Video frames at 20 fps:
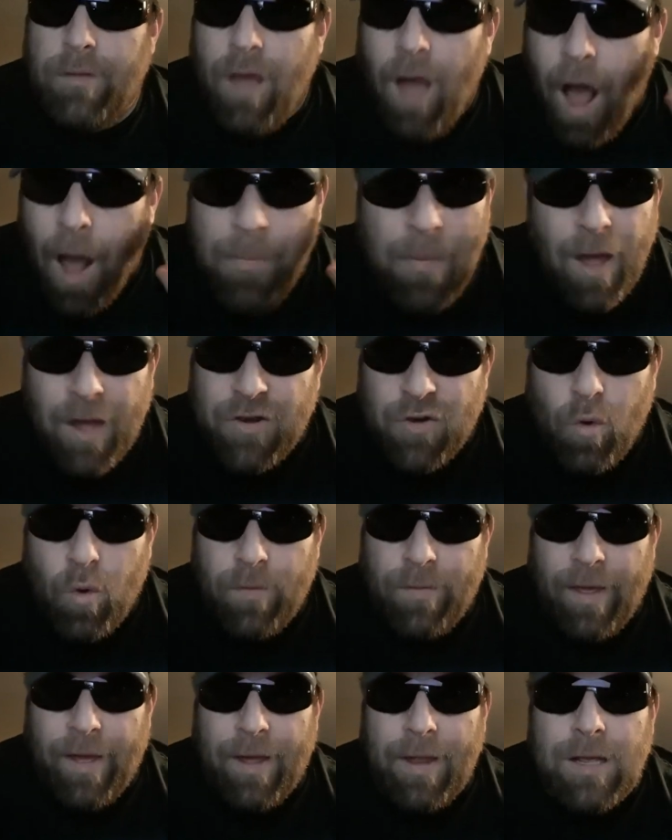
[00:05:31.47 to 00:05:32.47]
I'm not
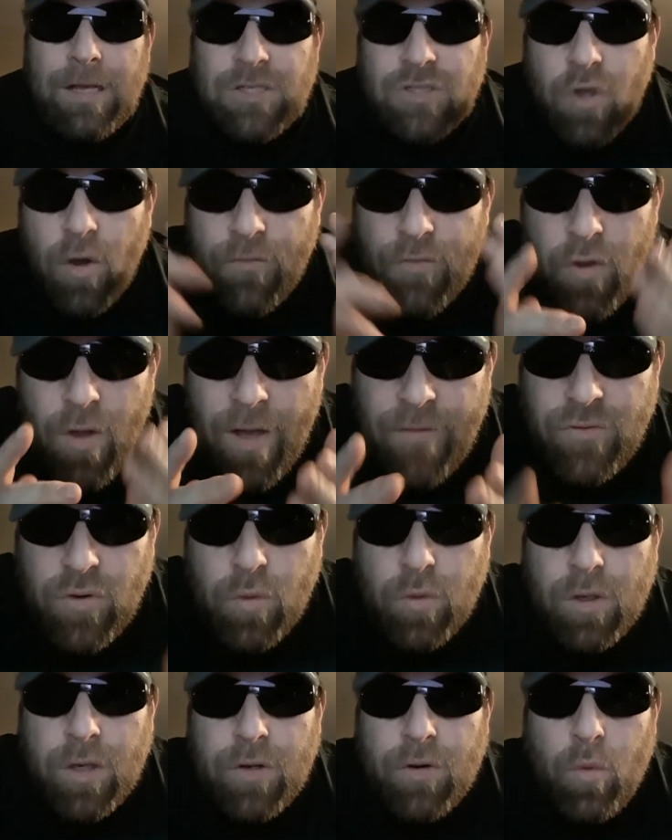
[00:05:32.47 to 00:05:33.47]
doing that. So if you have
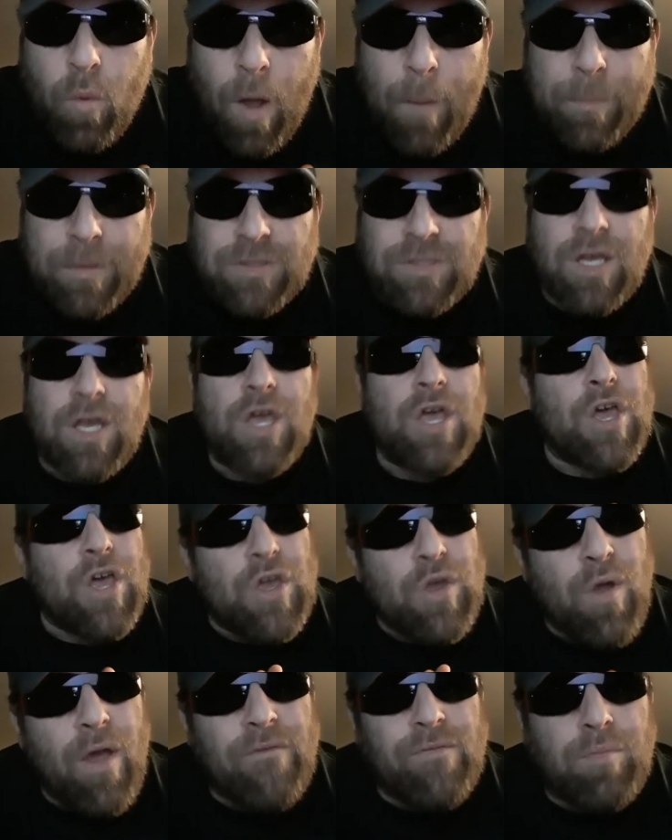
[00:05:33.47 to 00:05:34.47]
nuclear weapons,
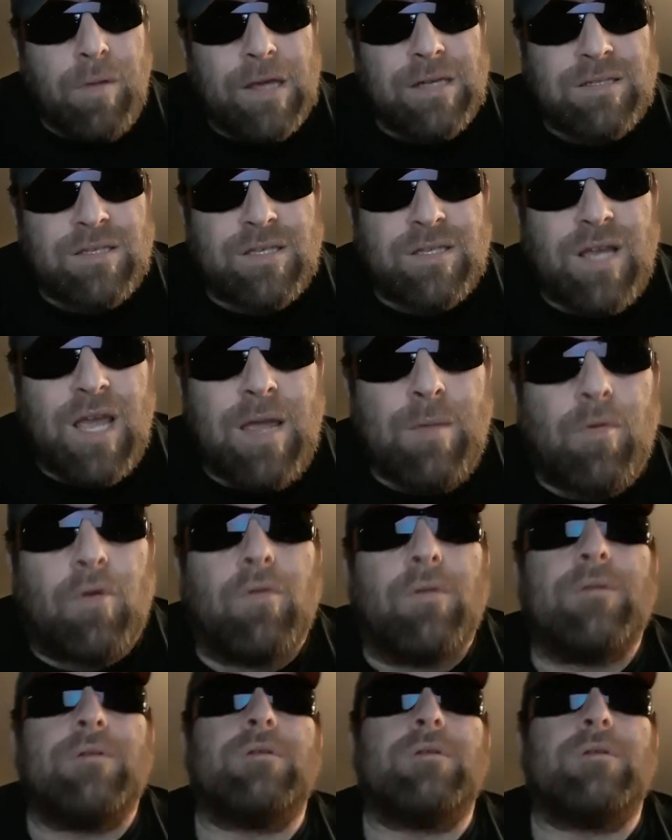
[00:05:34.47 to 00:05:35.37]
you have a place at the table.